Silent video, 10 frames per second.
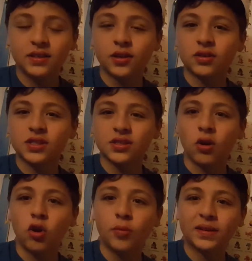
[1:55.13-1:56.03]
You know, there's just a
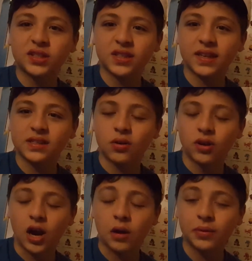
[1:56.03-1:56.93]
whole bunch of things
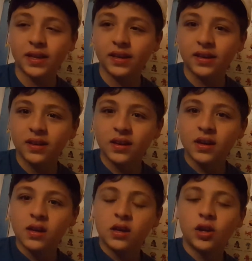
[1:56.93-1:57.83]
going on with it.
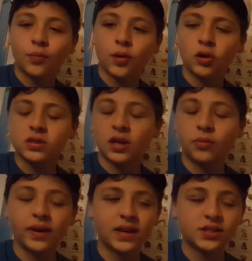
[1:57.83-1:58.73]
You know, Pearl's going
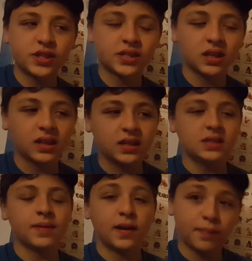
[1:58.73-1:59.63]
to win because she has the
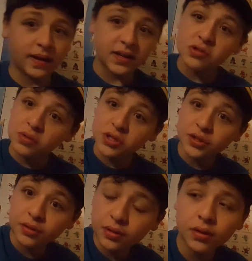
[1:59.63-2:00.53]
least amount of players, which
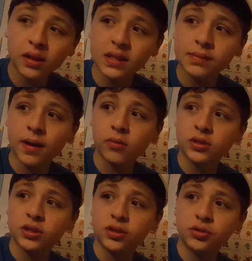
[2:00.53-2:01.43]

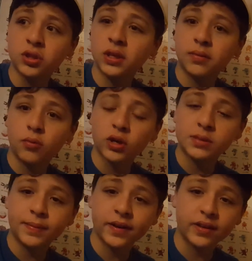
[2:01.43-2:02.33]
is usually the more
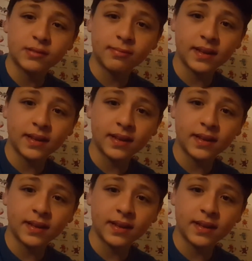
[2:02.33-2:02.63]
experienced